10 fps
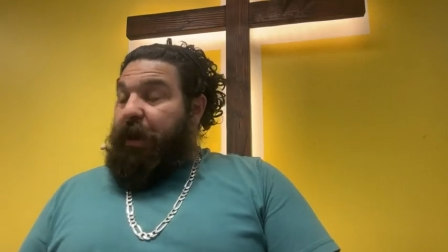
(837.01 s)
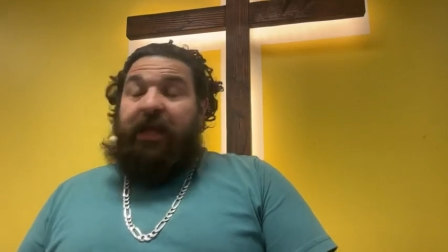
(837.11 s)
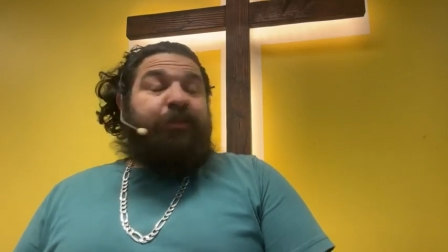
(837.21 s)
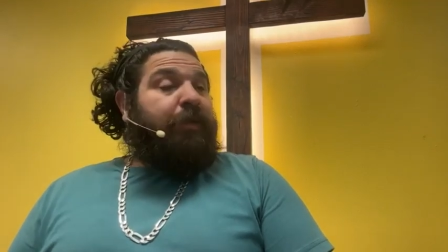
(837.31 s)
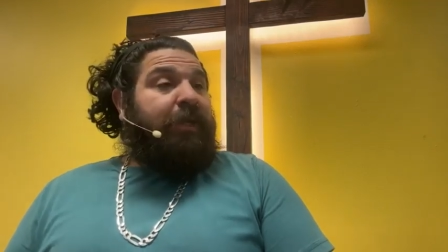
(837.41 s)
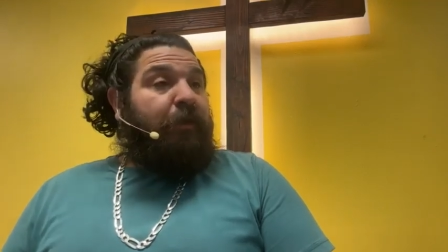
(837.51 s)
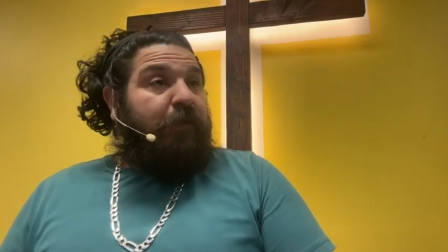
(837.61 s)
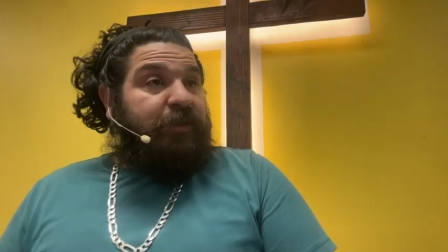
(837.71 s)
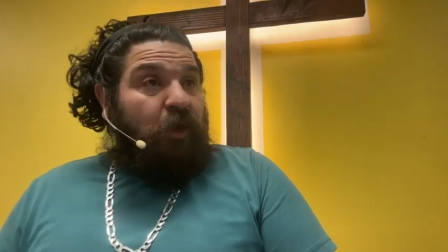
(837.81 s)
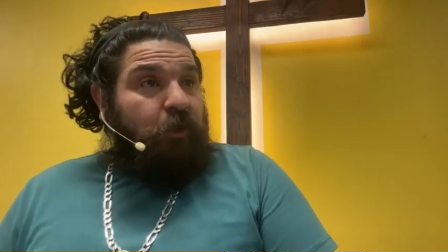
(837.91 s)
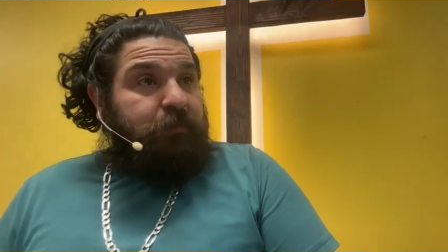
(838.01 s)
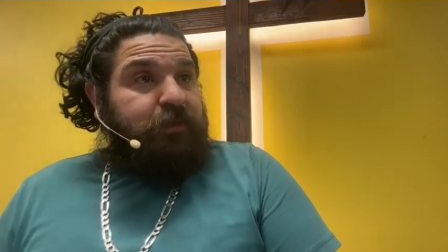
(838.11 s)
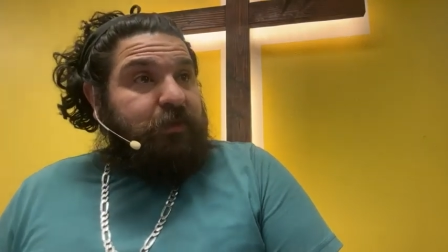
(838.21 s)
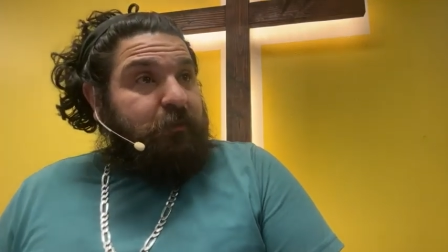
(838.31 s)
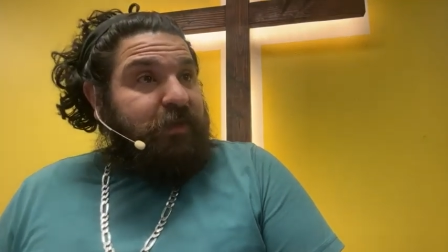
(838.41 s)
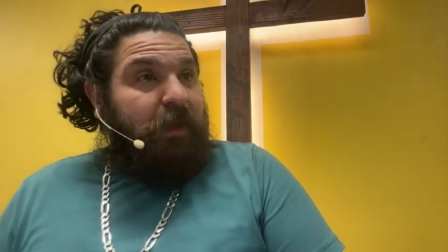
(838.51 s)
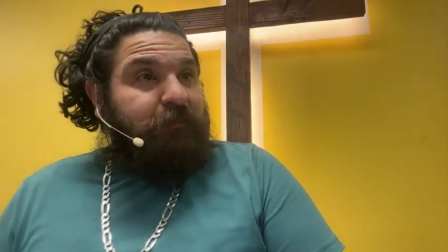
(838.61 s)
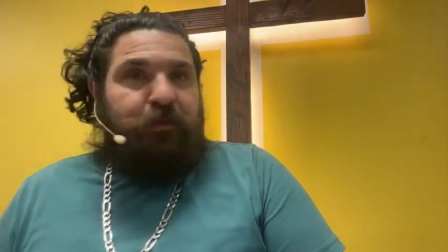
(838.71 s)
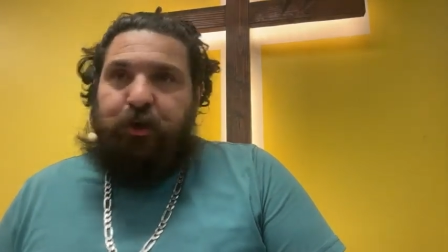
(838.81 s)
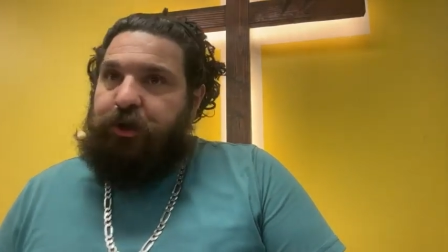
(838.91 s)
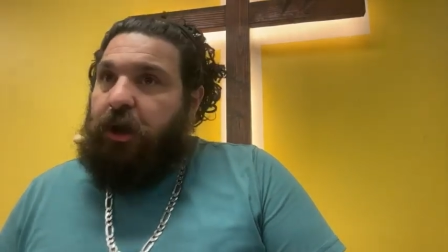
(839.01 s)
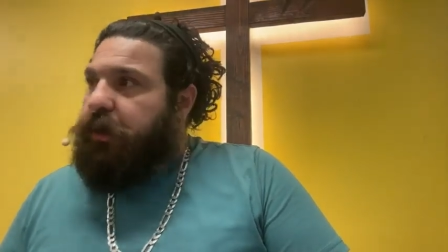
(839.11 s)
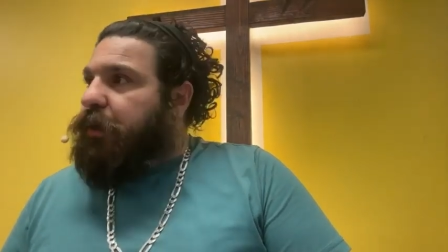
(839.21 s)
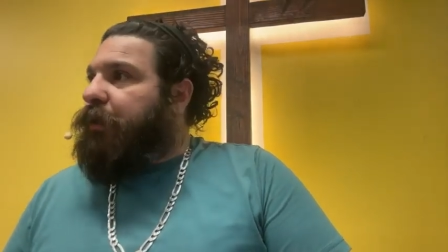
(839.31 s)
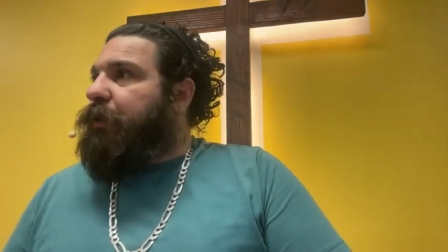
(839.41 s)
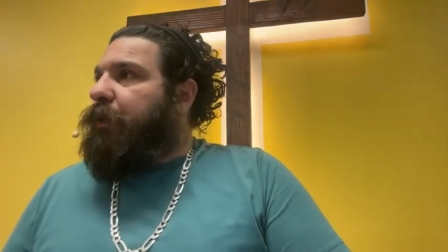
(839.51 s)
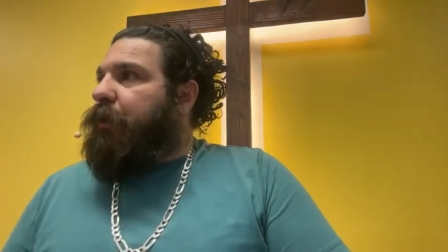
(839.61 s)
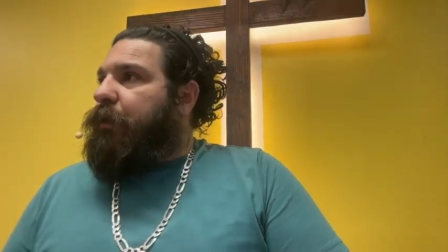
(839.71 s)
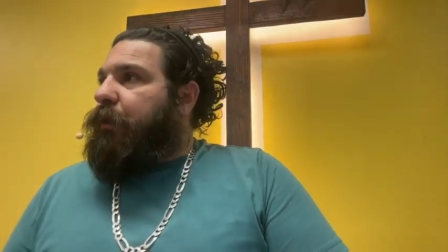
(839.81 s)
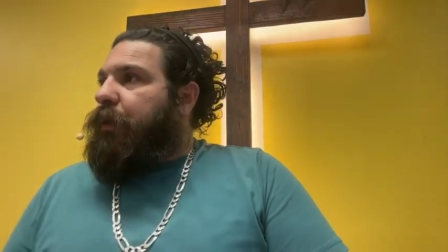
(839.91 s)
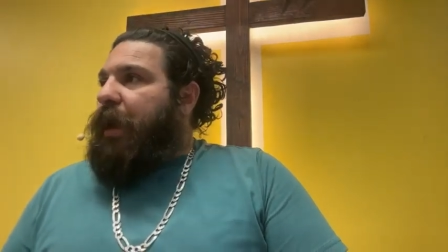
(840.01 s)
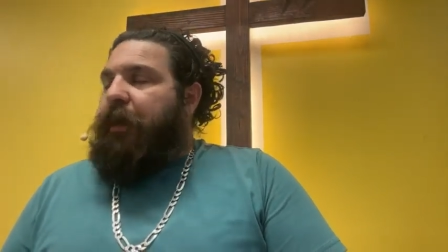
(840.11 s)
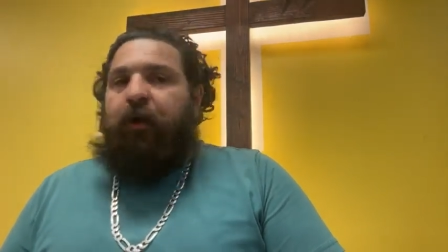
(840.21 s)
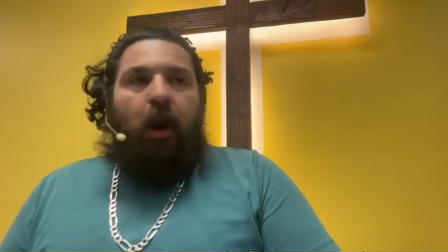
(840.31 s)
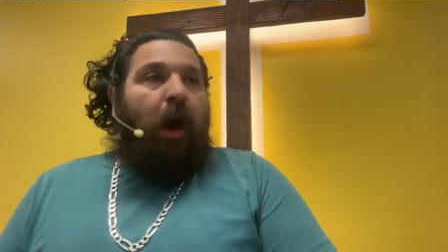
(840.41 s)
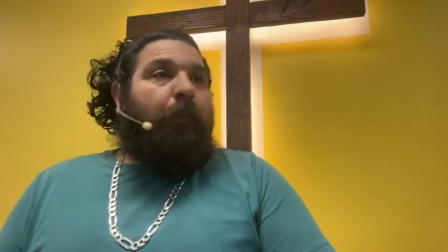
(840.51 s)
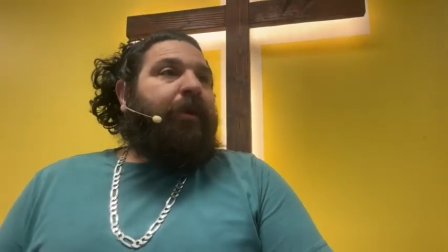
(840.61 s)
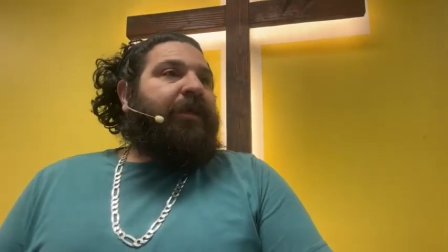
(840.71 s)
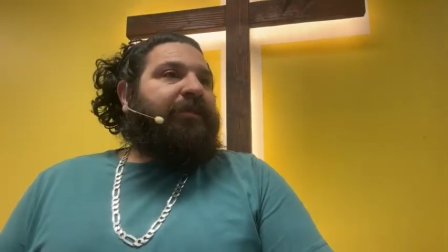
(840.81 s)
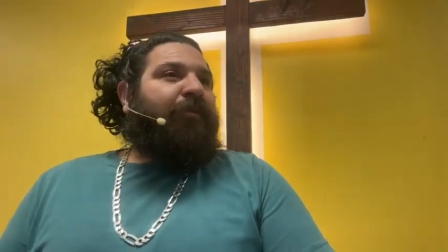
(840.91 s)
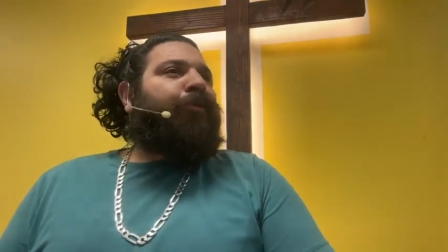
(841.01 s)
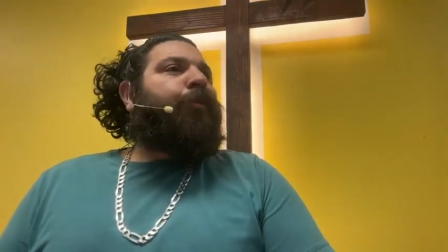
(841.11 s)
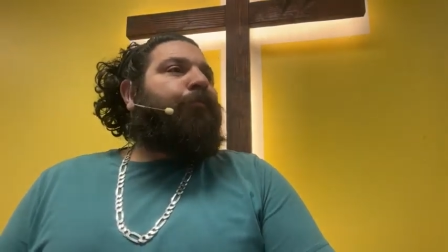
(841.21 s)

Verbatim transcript: hence we hear the Psalms sometimes, and they're dark, and they're ominous, and they're